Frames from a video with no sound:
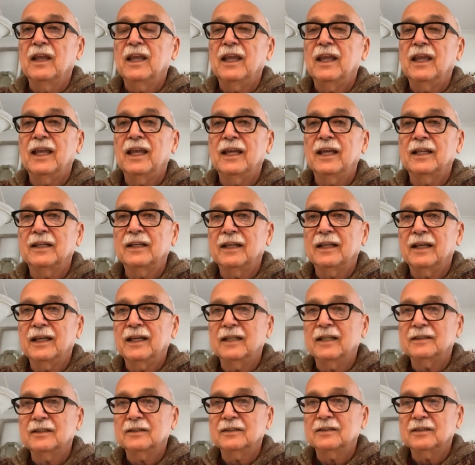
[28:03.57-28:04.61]
And
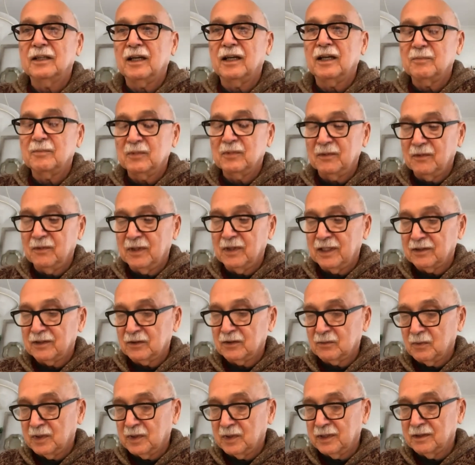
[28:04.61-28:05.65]
at the top of that
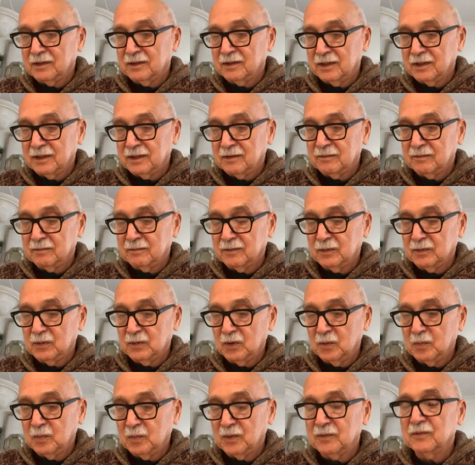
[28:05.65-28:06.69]
squiggly
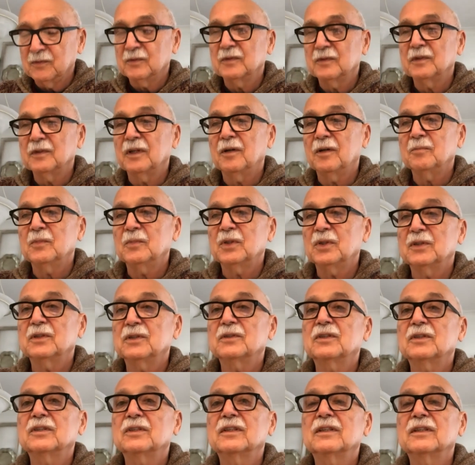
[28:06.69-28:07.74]
group of
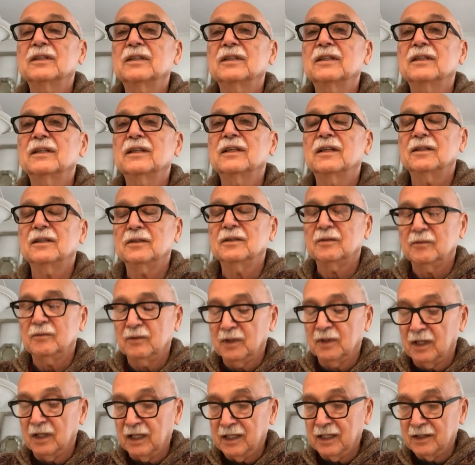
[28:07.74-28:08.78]
numbers,
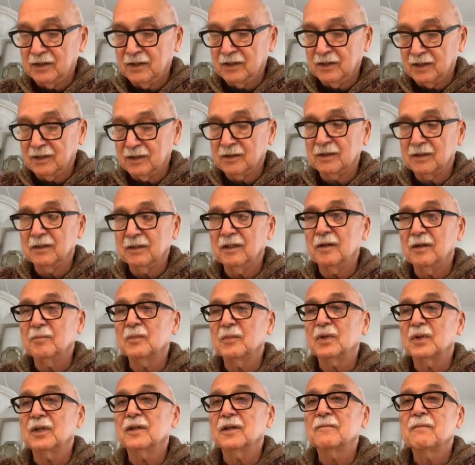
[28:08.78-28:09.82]
lines, is a
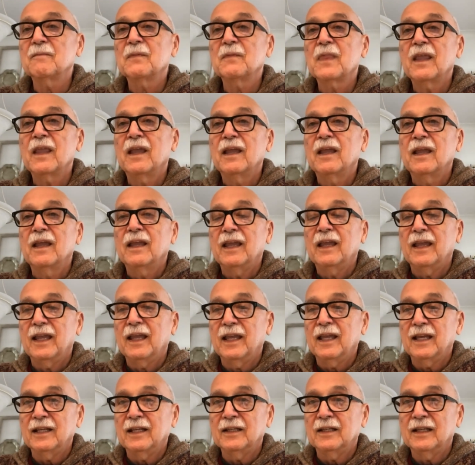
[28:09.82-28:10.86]
number,
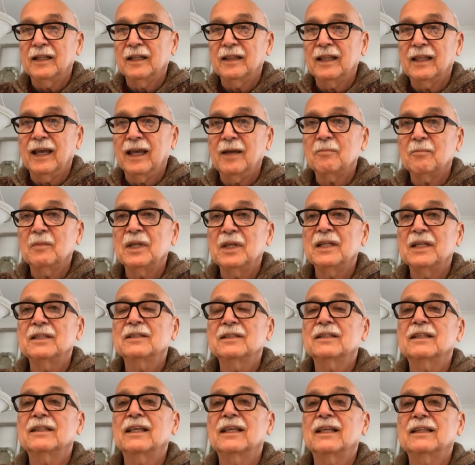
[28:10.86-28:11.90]
and that
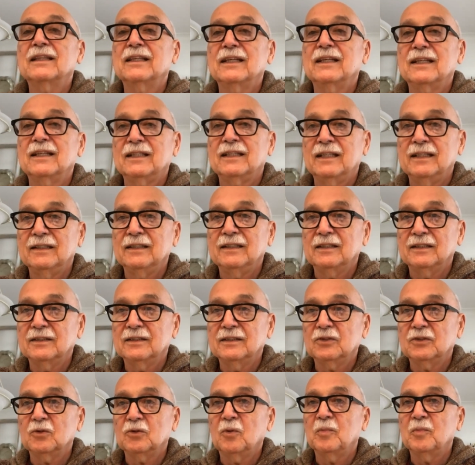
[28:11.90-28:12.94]
means that hill
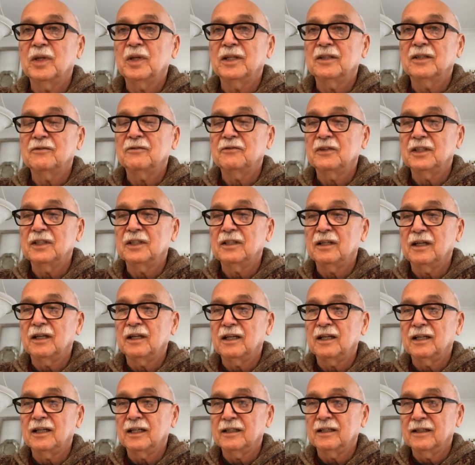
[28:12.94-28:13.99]
is so many feet
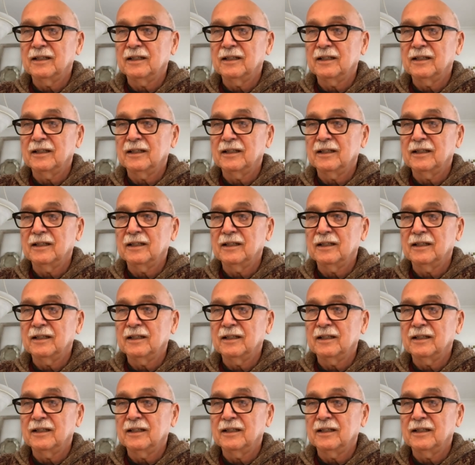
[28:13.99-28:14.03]
high.